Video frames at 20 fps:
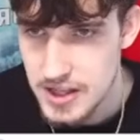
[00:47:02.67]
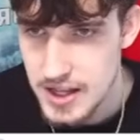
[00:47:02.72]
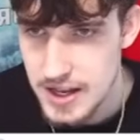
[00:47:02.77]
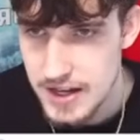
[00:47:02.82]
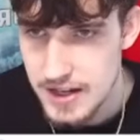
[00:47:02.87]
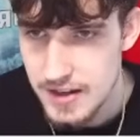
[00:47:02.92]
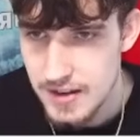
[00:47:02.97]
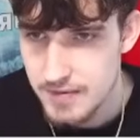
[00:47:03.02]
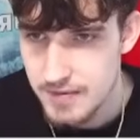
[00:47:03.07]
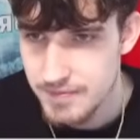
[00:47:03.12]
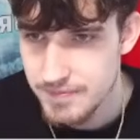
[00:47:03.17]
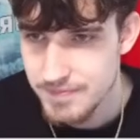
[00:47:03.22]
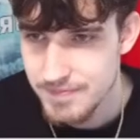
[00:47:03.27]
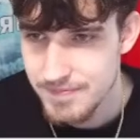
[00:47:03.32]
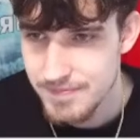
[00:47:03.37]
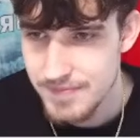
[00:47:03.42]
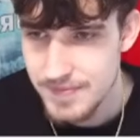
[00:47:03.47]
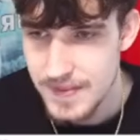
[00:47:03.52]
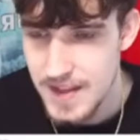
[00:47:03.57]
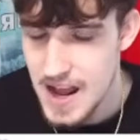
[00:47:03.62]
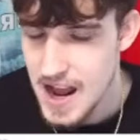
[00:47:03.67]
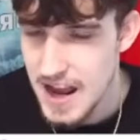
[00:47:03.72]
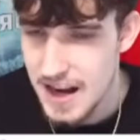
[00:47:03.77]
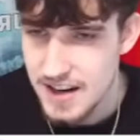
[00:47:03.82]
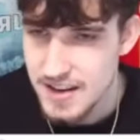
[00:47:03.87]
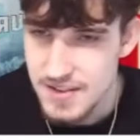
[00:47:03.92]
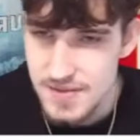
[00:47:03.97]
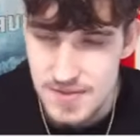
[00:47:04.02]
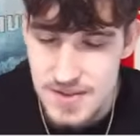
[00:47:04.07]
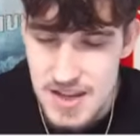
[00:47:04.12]
Like,
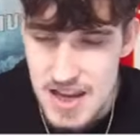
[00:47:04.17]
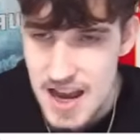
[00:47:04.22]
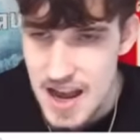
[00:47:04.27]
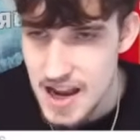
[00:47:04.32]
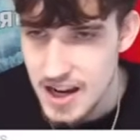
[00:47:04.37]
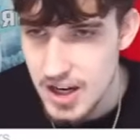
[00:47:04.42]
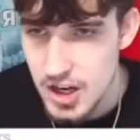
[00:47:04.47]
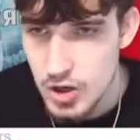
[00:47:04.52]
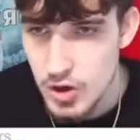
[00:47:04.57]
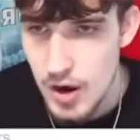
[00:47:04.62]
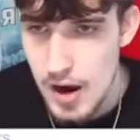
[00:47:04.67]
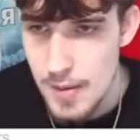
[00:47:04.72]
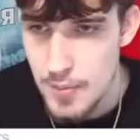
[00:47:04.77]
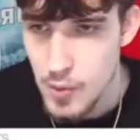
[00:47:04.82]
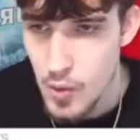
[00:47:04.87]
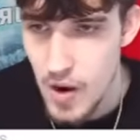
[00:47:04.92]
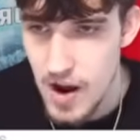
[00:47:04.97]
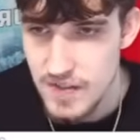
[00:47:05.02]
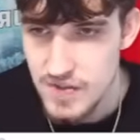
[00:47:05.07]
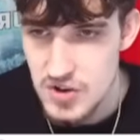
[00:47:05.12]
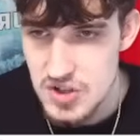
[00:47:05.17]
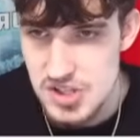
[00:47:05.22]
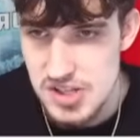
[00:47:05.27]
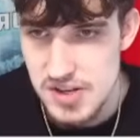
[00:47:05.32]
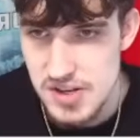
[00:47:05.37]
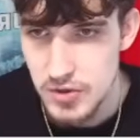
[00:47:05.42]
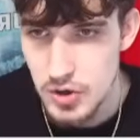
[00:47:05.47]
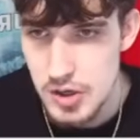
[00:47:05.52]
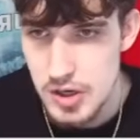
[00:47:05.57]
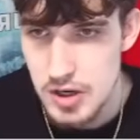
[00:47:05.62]
I could grab a wide
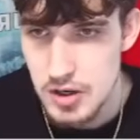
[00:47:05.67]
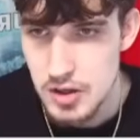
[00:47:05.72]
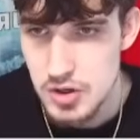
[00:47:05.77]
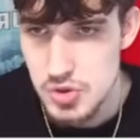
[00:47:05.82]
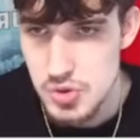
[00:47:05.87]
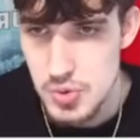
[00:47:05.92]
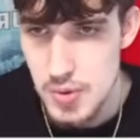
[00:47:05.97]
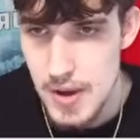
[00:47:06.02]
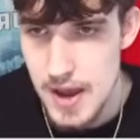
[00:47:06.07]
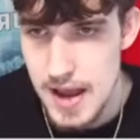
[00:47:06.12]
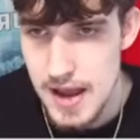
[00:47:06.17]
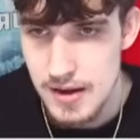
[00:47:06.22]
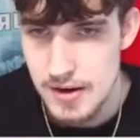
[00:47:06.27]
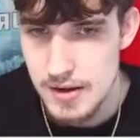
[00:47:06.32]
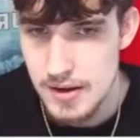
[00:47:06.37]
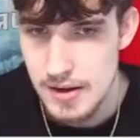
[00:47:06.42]
receiver here to add.